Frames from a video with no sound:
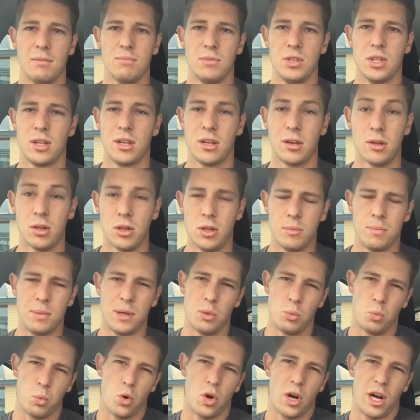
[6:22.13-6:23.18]
You'd
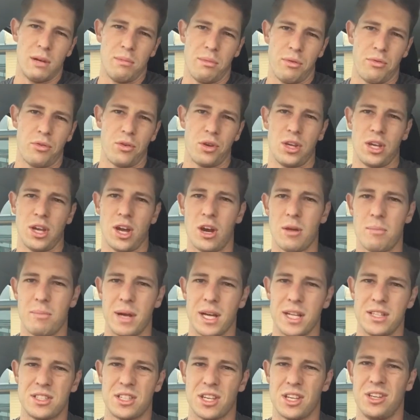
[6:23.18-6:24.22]
be wired before you go to
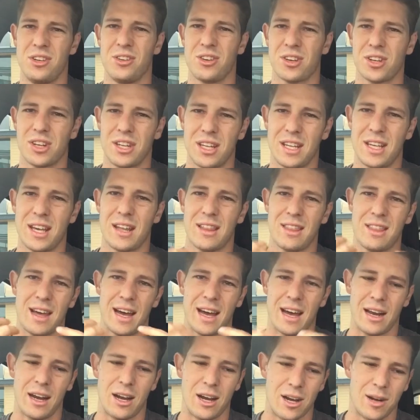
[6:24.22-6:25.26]
bed, so you're not going to get
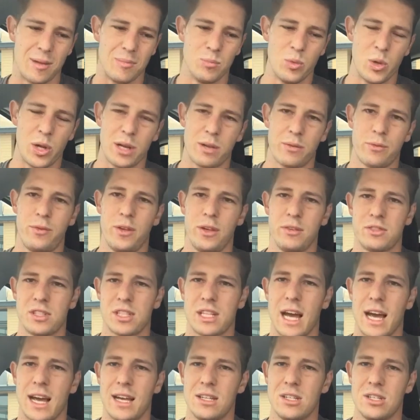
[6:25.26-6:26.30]
that like fifth
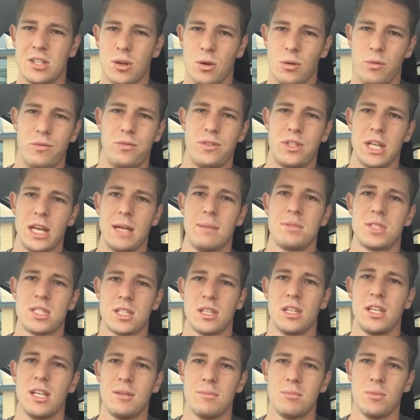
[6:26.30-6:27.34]
stage of deep
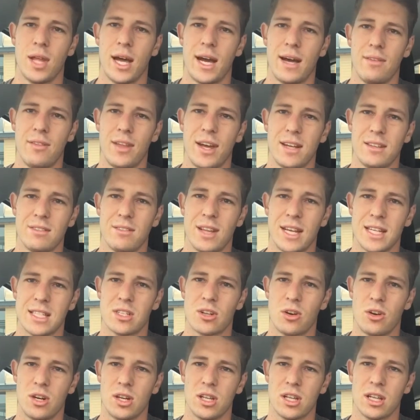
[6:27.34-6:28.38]
sleep. That's
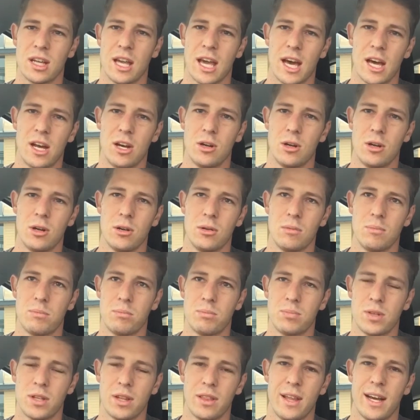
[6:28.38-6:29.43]
kind of the
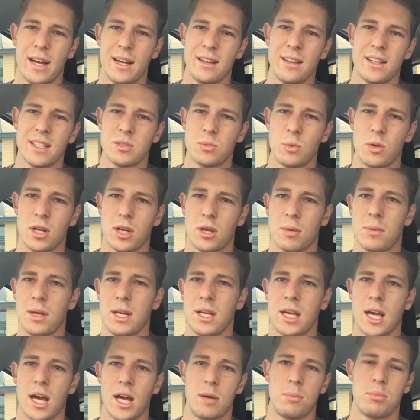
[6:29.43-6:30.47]
that's when it can
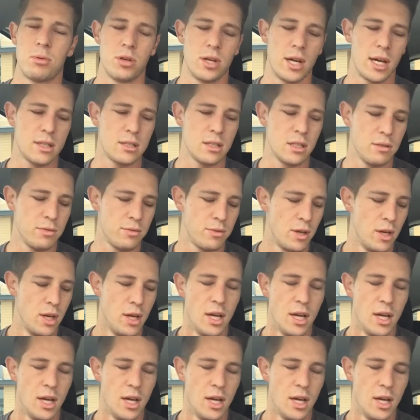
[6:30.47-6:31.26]
be counterproductive.